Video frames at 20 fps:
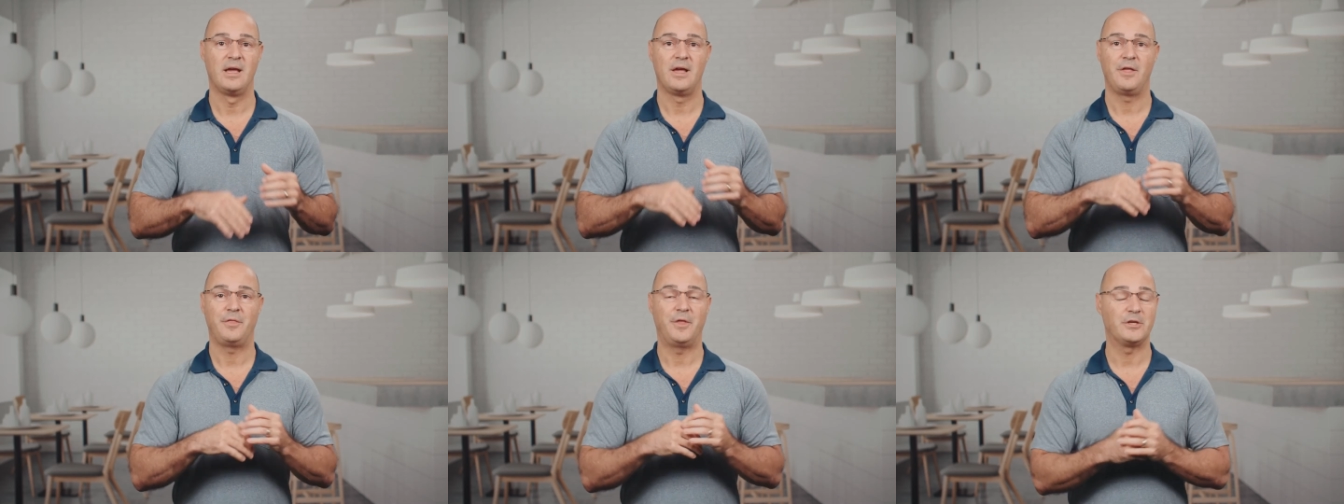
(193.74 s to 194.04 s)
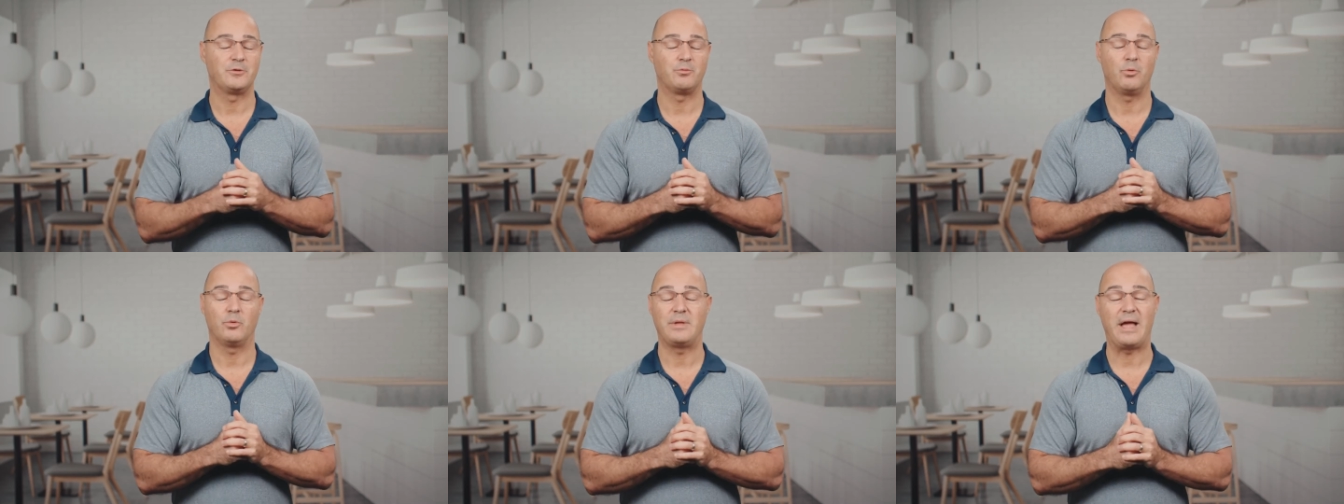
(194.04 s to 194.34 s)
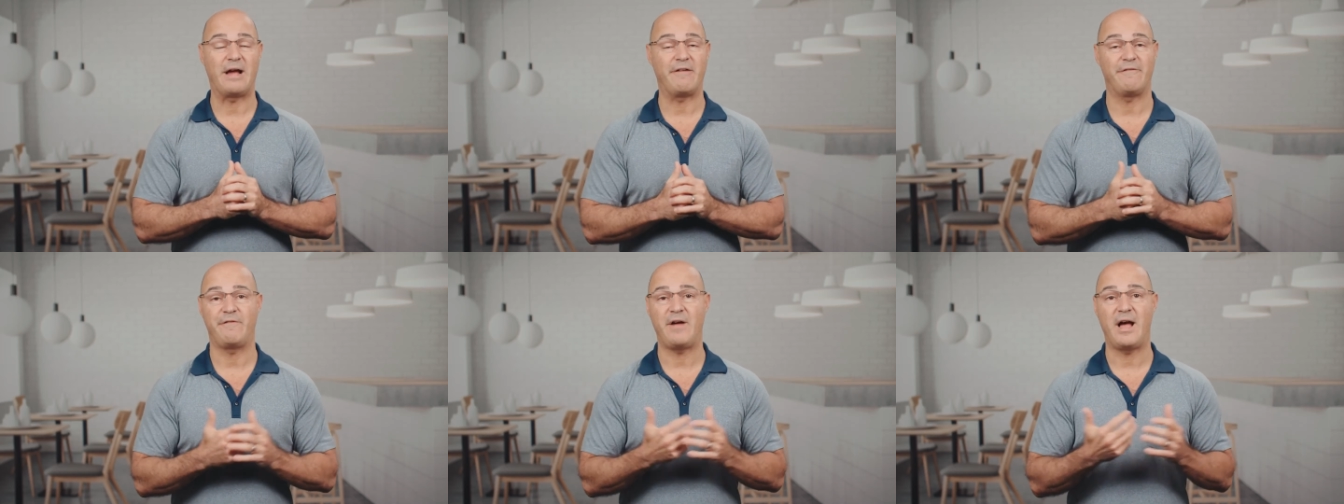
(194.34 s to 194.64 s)
This will
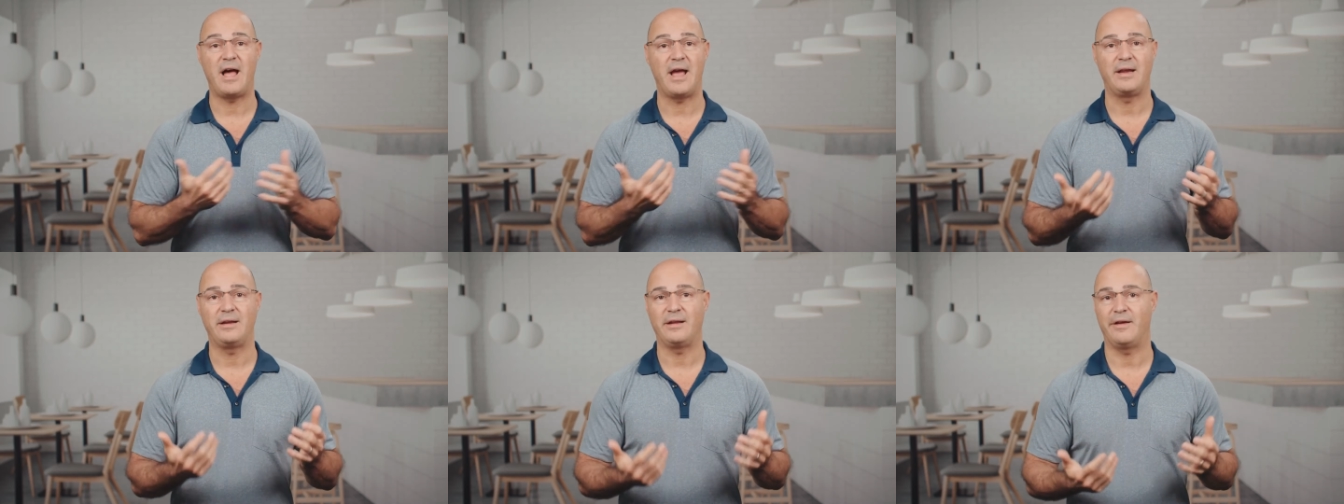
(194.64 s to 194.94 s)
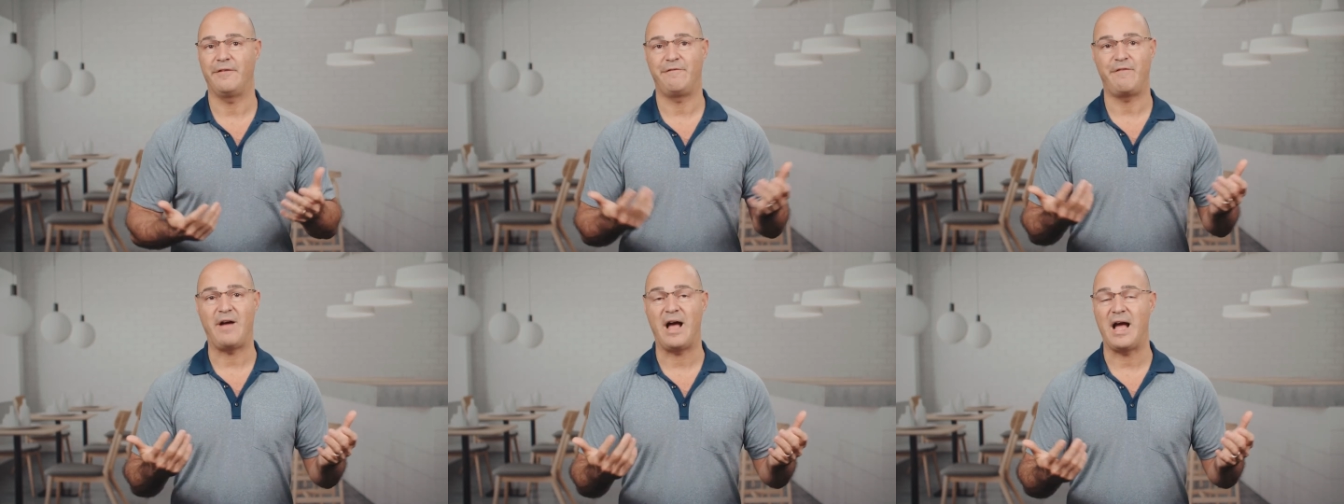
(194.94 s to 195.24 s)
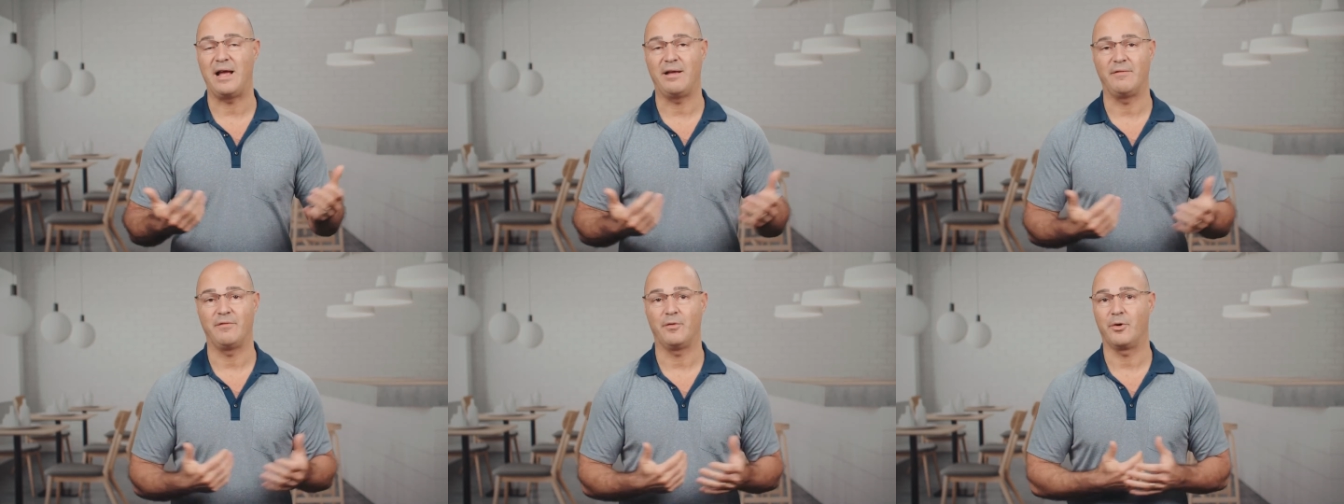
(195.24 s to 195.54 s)
not find a
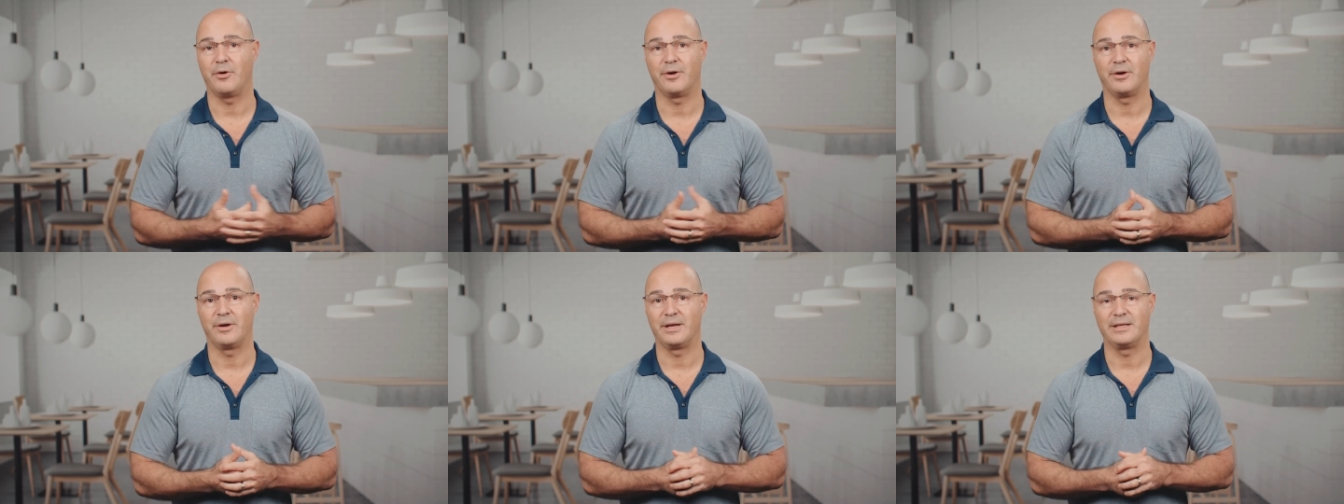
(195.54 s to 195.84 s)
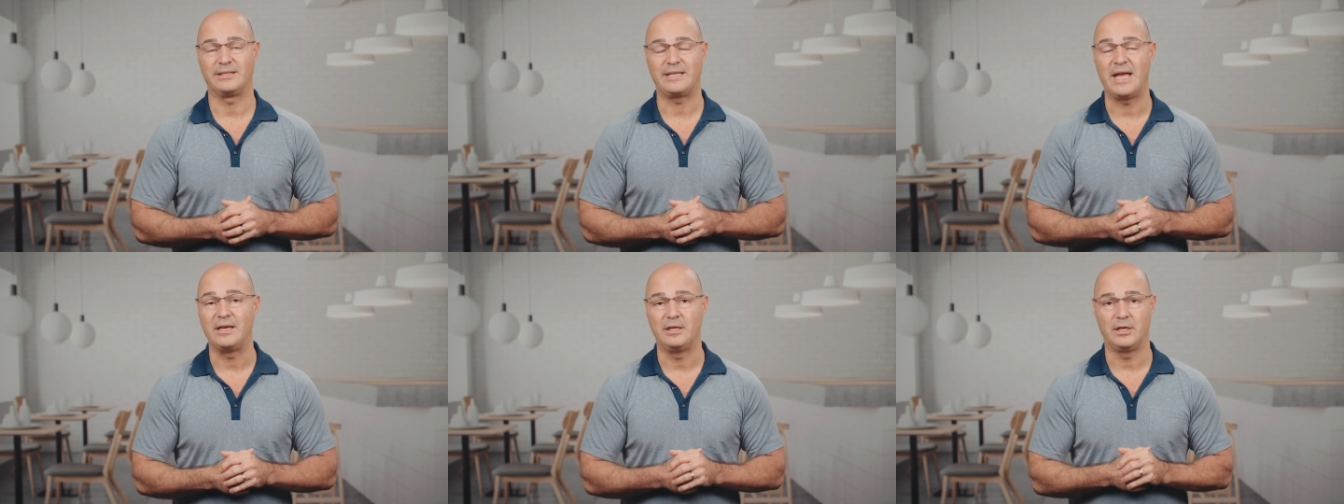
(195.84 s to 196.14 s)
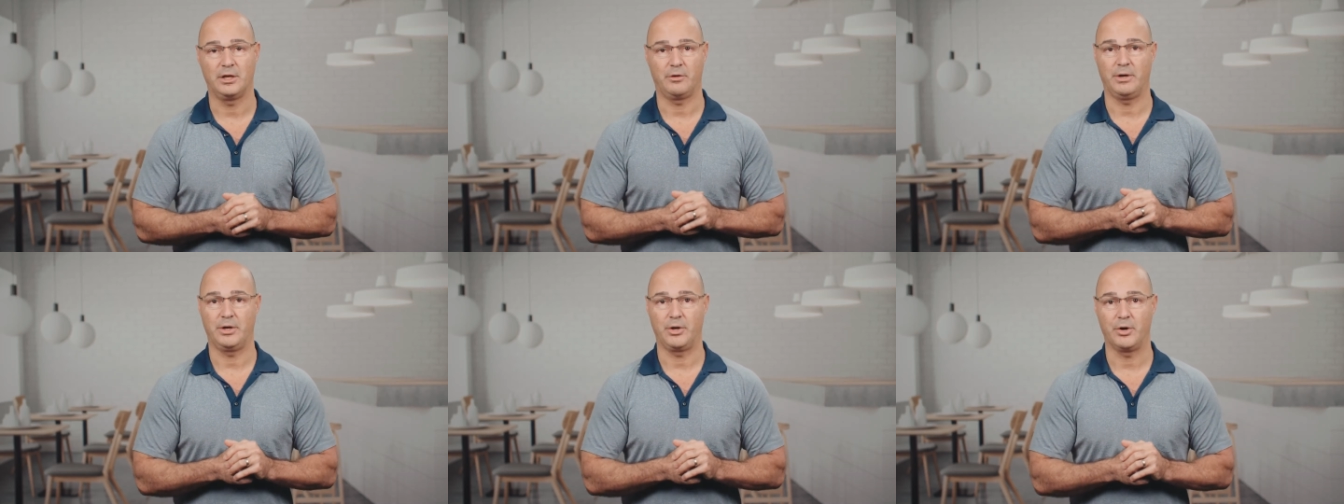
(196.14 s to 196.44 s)
5 or a
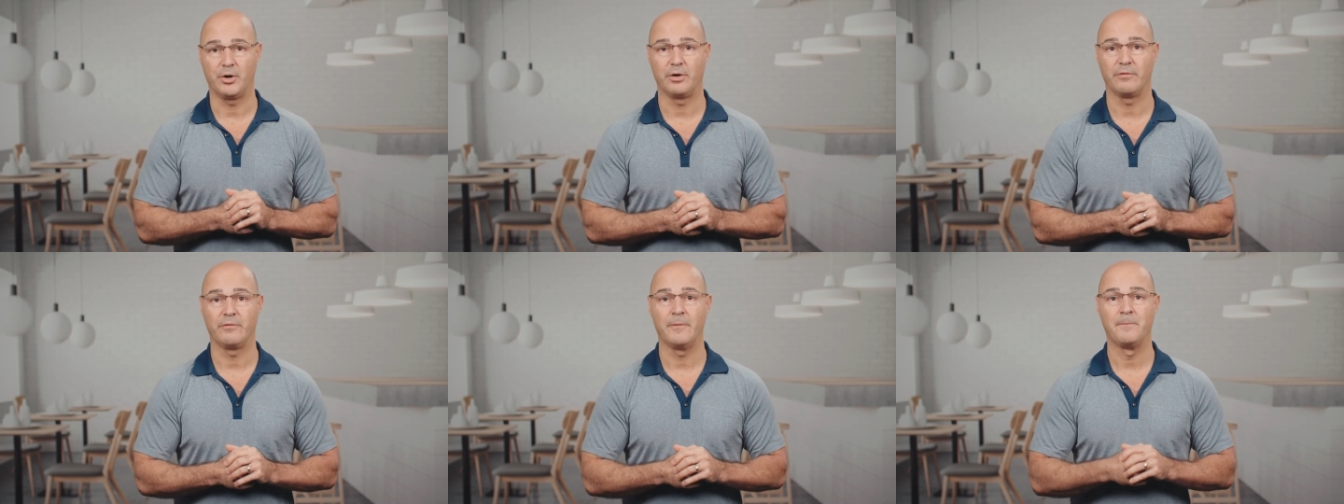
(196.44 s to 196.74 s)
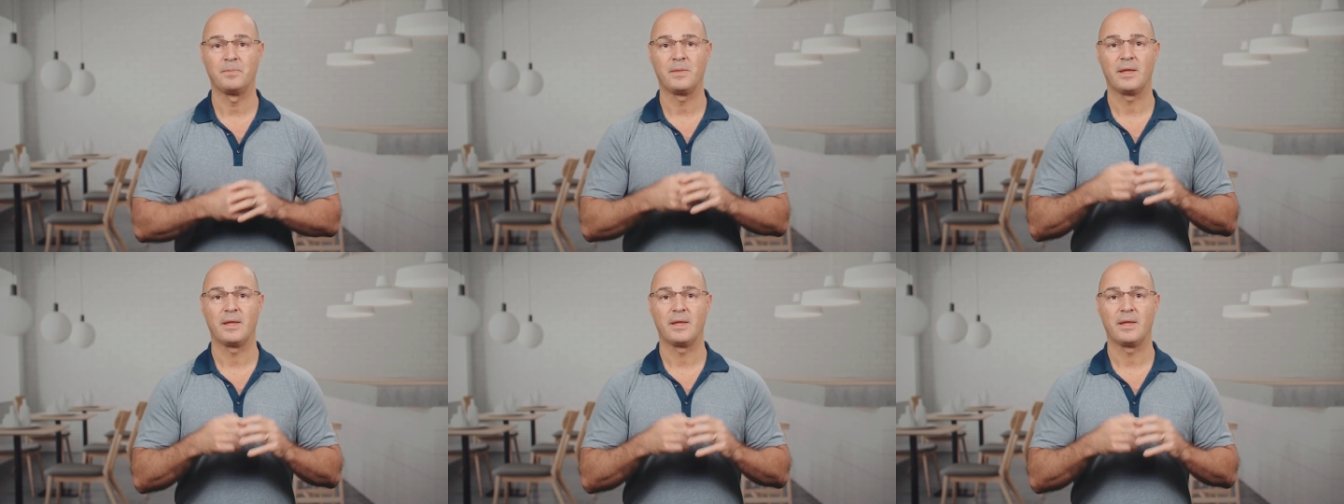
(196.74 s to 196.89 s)
10-degree curve.